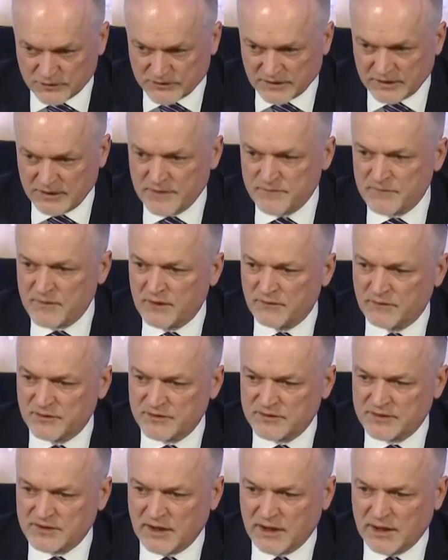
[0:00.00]
especially if
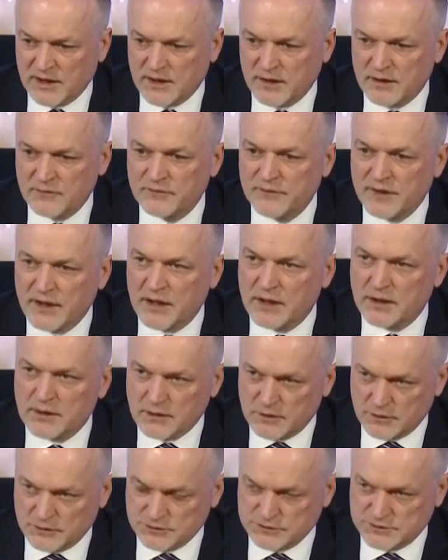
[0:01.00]
we look at employee
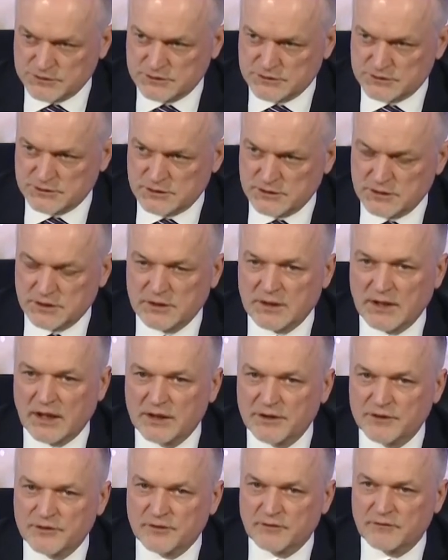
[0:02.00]
benefits. So we
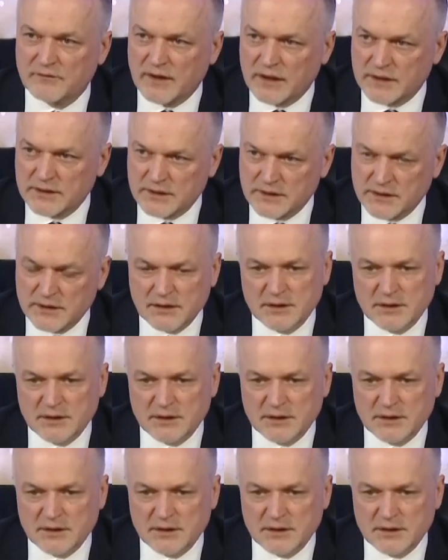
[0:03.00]
should say